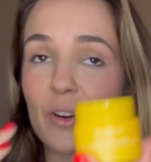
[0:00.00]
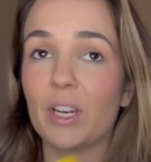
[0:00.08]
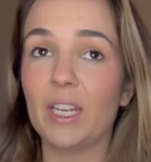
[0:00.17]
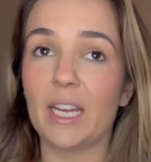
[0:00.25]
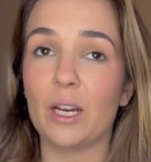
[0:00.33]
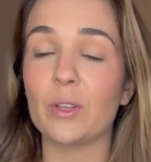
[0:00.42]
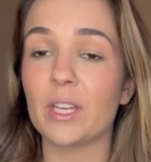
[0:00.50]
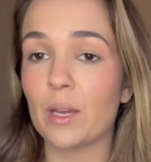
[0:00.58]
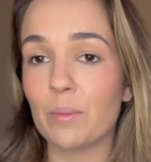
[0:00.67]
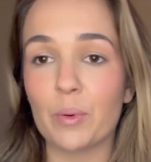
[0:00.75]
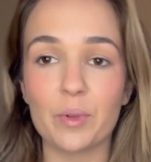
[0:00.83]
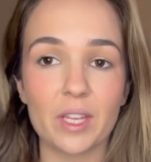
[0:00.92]
right now. They come
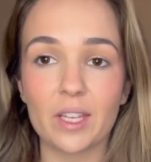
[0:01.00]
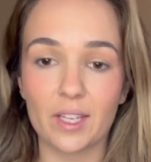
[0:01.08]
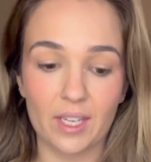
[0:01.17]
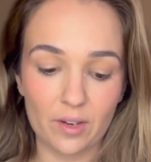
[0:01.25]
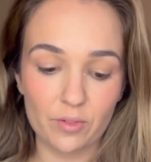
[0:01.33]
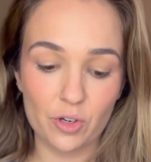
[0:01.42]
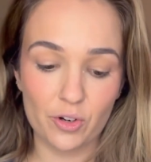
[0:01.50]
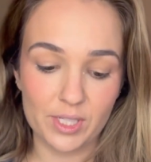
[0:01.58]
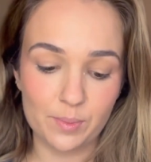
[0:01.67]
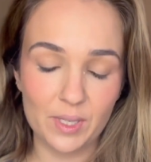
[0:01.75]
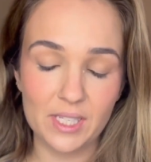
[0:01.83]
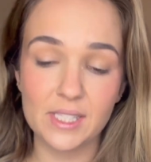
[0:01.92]
out with it like every
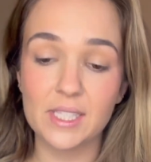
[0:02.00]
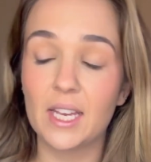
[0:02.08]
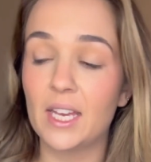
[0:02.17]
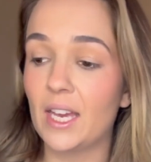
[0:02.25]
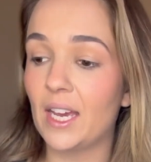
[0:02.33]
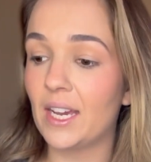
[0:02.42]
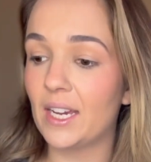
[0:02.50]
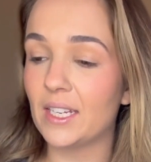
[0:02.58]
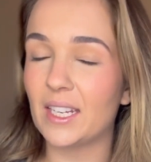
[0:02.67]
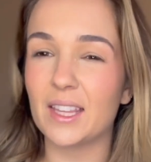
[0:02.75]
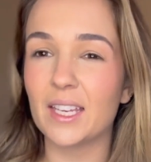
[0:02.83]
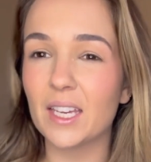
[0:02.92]
Christmas, and
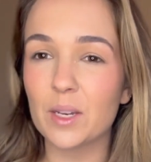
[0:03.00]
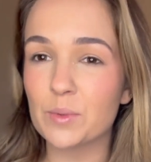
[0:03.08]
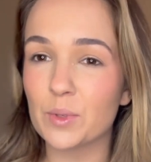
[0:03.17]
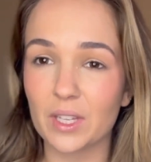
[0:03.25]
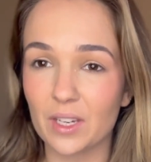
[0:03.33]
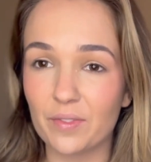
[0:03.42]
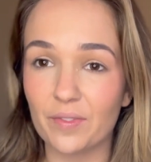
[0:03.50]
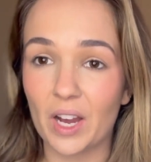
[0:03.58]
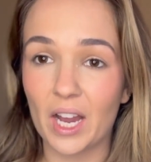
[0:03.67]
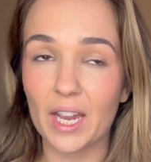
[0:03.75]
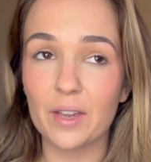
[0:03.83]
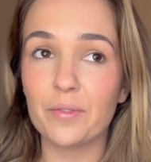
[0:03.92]
I think it comes with like
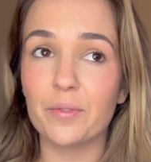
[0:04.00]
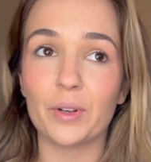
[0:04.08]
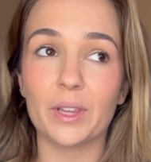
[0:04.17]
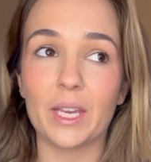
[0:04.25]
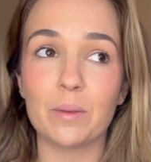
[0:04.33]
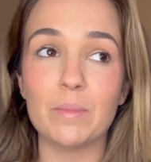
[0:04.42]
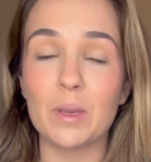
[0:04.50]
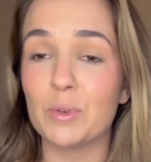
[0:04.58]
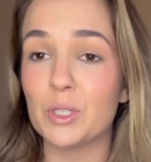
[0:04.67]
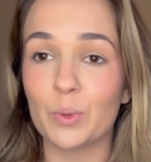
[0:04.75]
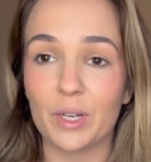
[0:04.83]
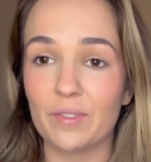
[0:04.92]
5 for like maybe
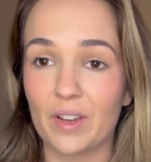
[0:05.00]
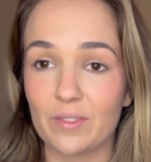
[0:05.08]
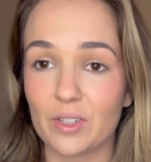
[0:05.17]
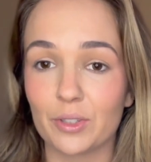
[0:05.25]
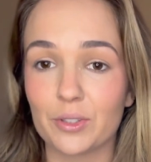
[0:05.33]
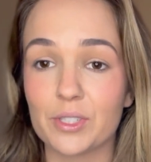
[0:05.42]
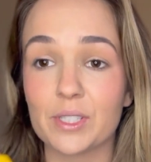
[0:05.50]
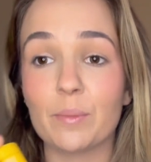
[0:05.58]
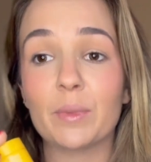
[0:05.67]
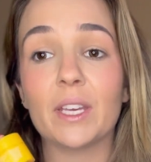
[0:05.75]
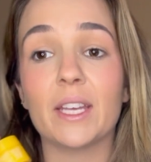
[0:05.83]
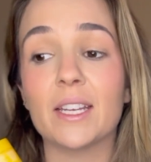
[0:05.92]
$25 or
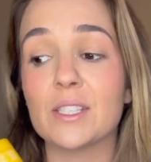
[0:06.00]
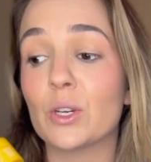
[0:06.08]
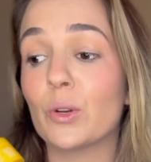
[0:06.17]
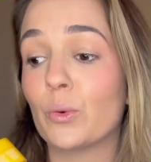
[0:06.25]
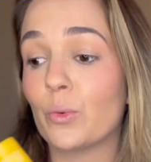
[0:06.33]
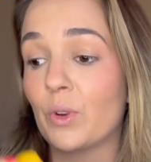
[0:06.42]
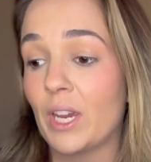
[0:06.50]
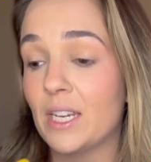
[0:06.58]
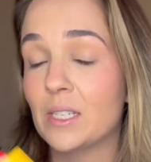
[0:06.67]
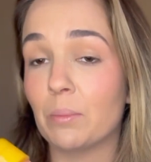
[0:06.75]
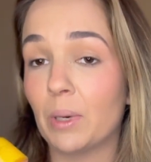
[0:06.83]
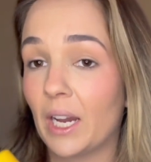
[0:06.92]
something. It is a
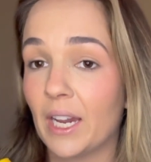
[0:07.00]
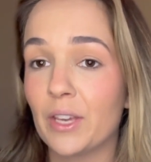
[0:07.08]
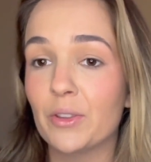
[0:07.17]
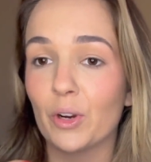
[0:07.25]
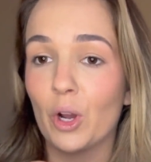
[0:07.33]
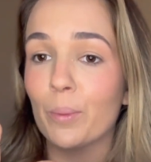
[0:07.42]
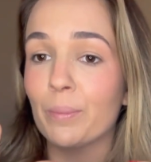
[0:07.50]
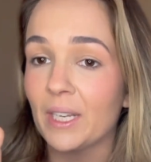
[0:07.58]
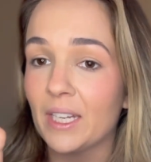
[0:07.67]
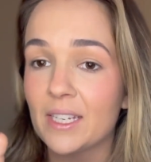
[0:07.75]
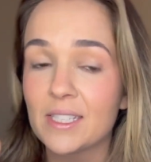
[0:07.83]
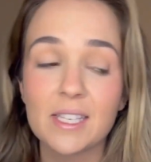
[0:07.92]
great buy. They're all
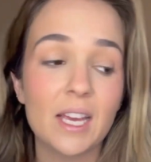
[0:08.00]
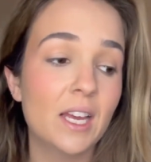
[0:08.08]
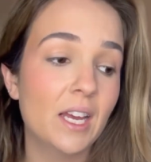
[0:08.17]
minis.